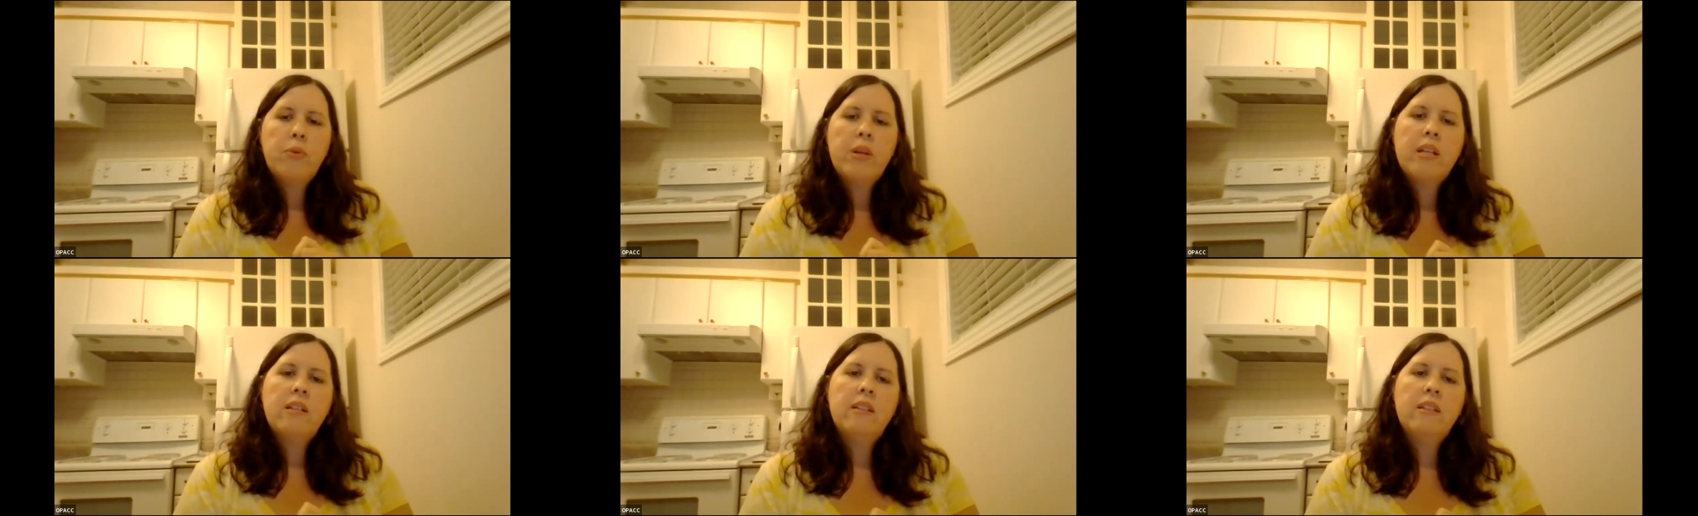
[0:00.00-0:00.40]

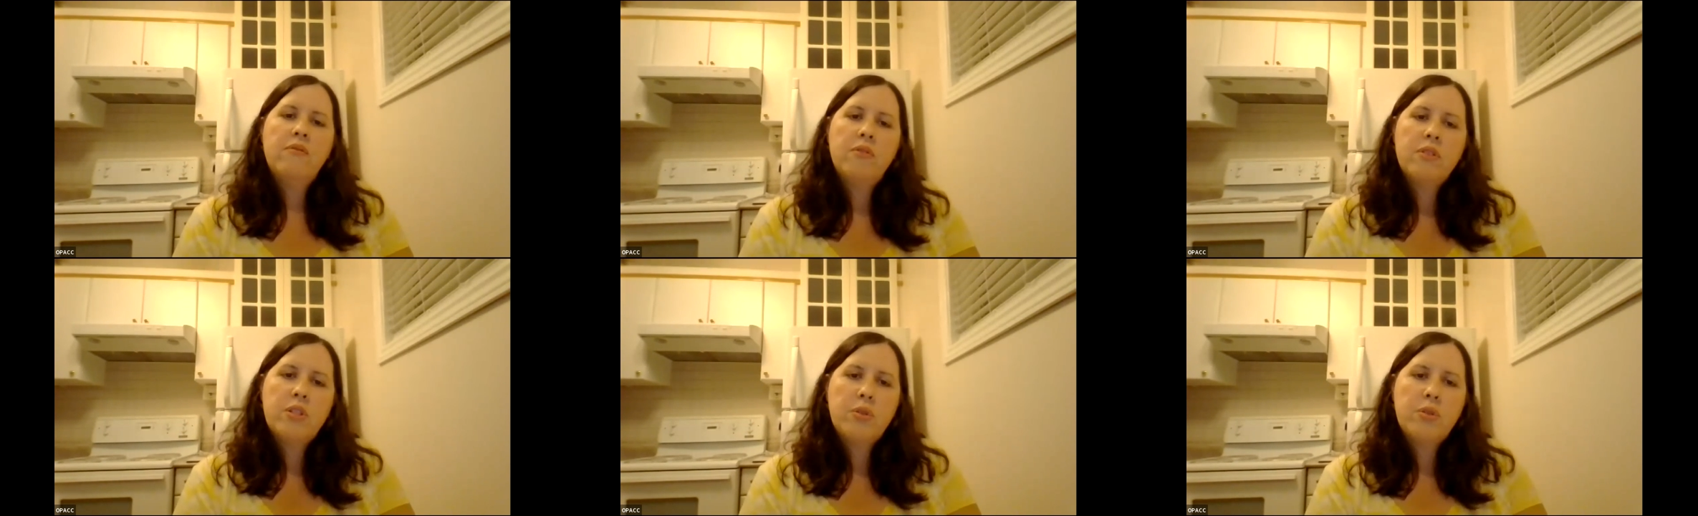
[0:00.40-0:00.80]
weekly
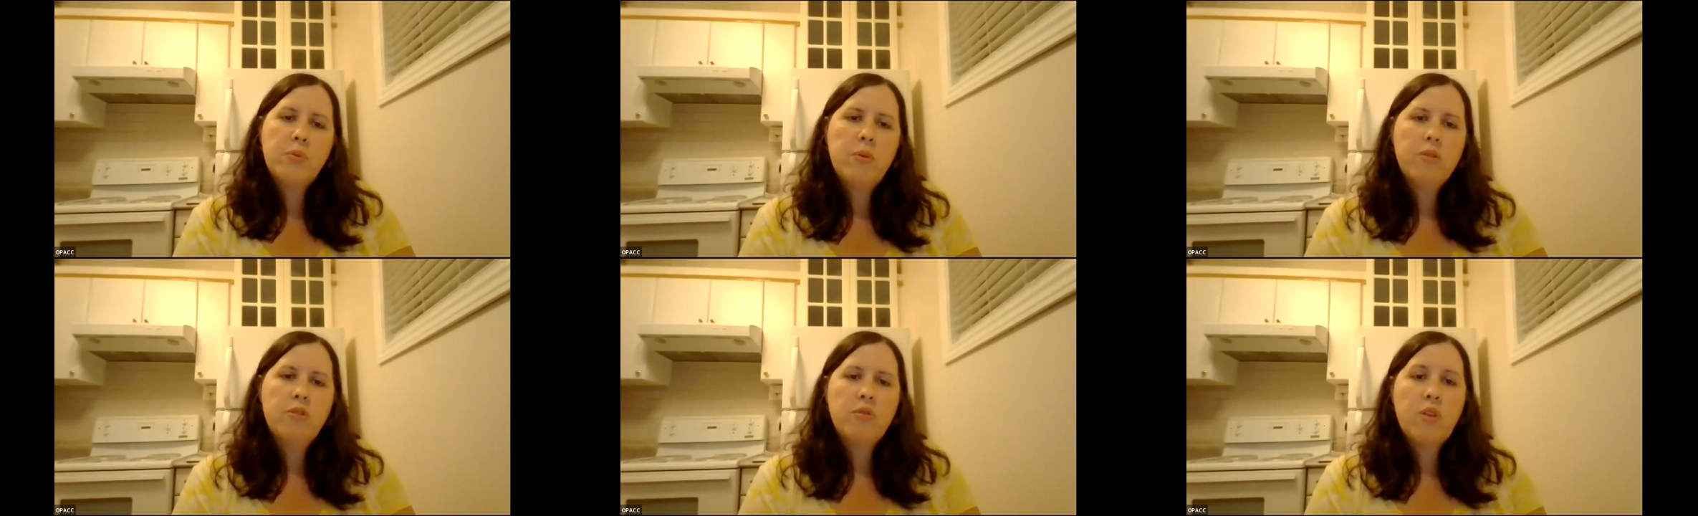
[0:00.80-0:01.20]

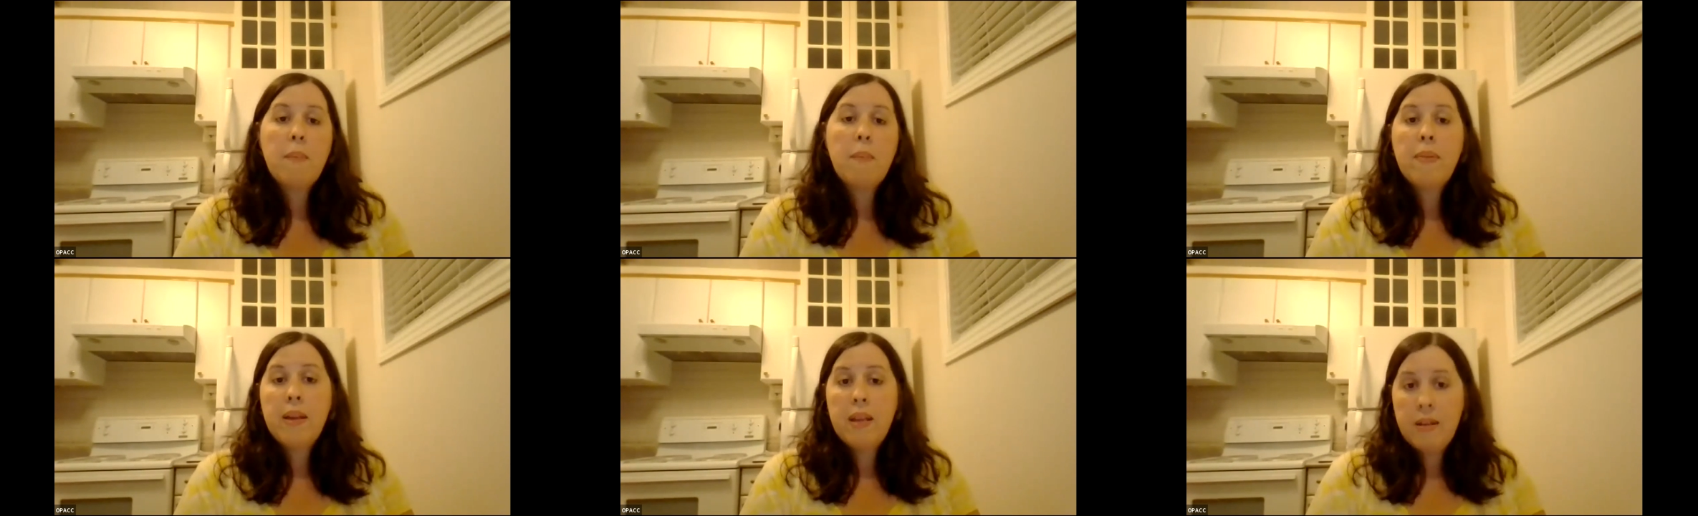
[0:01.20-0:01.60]
virtual
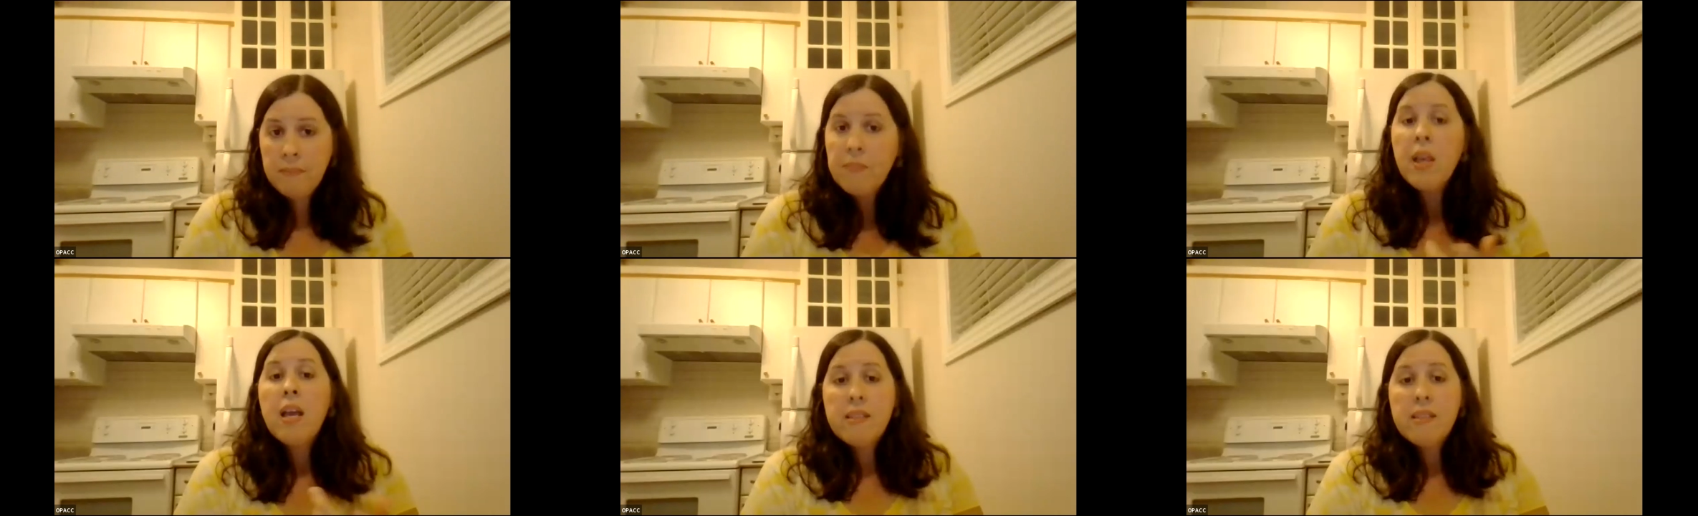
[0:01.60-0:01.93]
drop-in